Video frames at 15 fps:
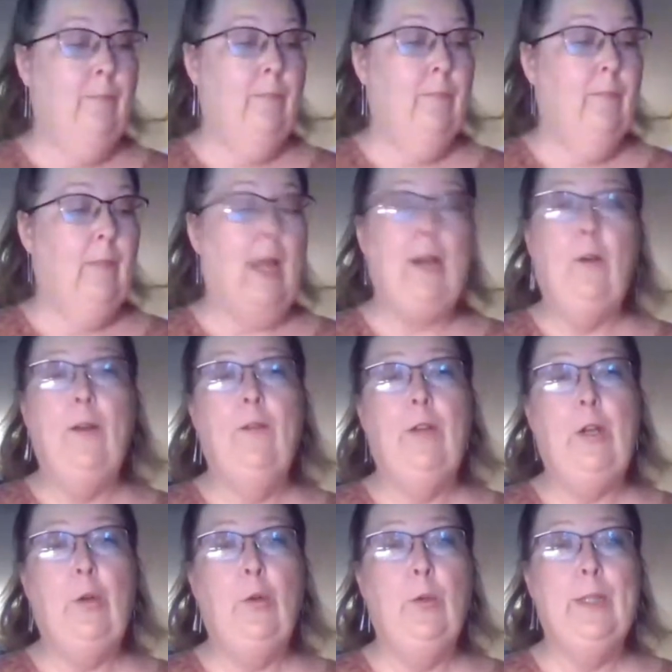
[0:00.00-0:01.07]
I don't even know
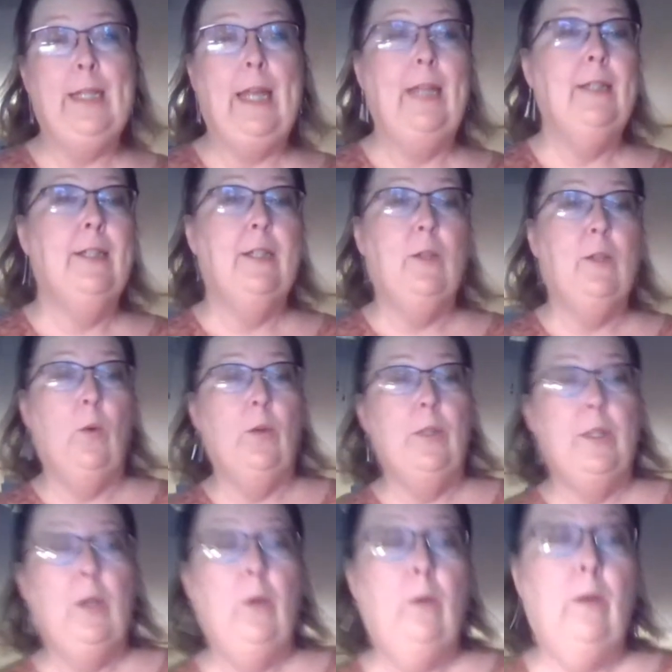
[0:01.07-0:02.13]
who his guests were,
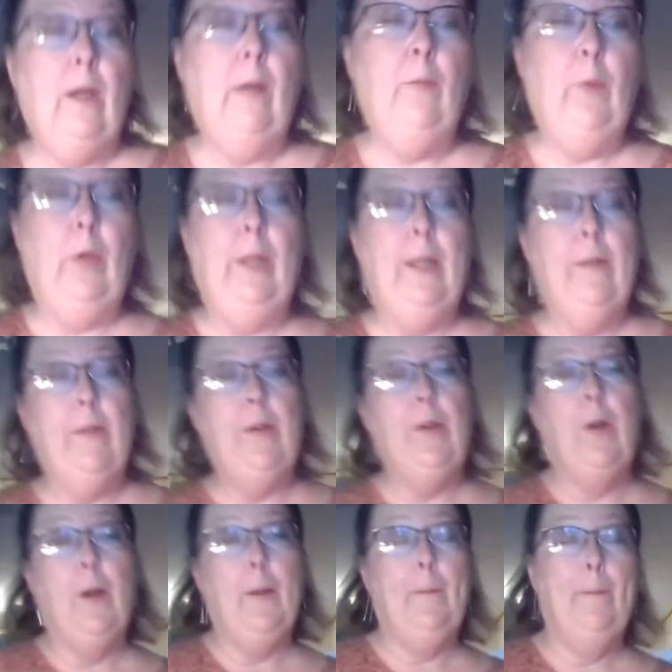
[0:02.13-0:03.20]
so I'm really in the
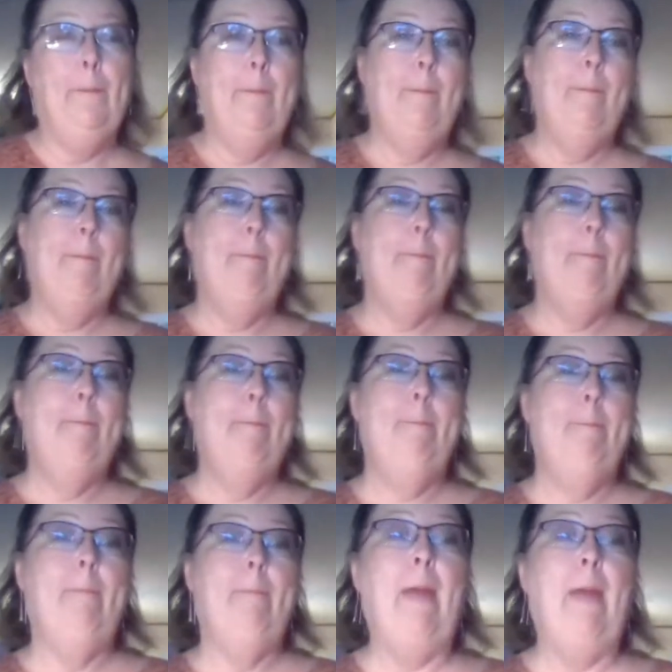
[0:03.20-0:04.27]
dark.
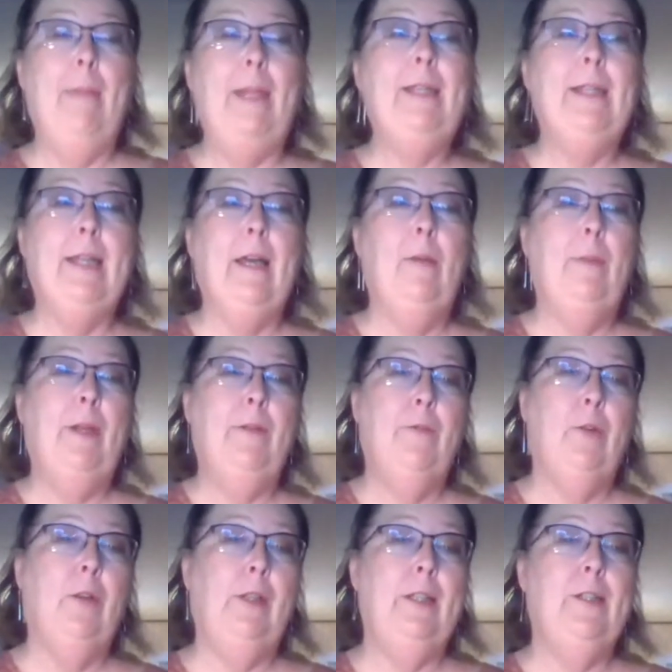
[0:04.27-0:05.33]
I meant to come in for
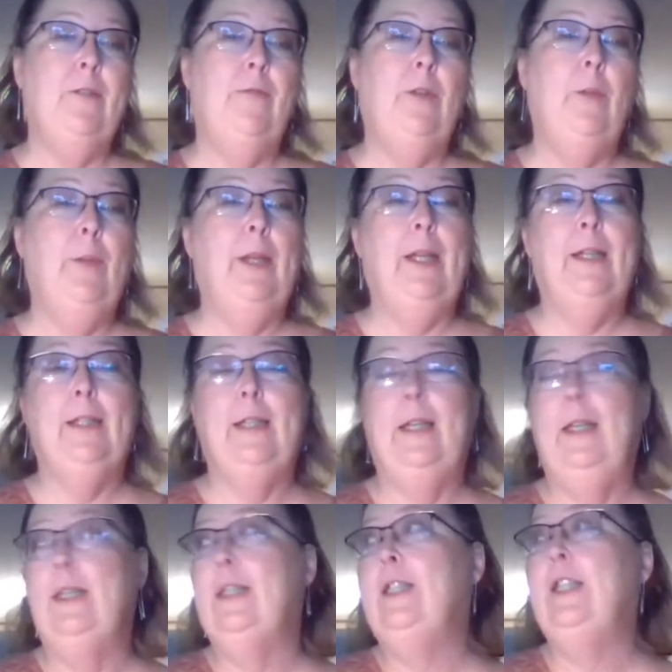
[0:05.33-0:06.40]
at least a few minutes, and
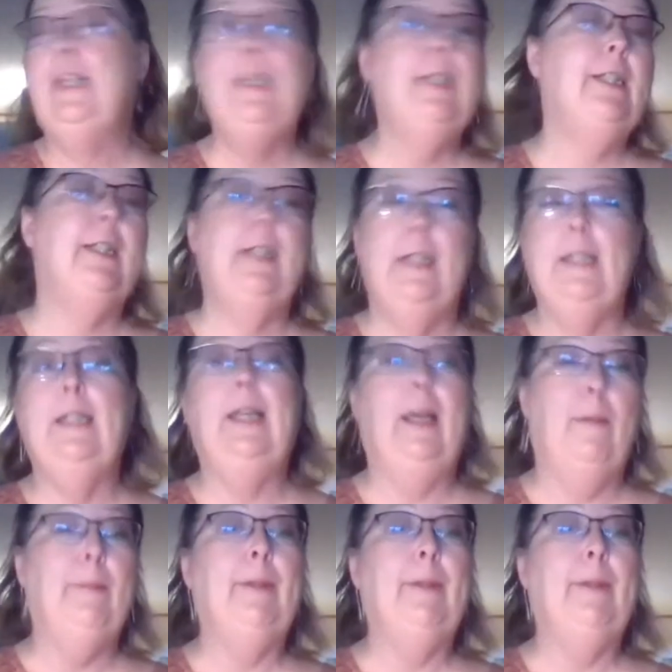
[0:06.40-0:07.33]
it just didn't happen.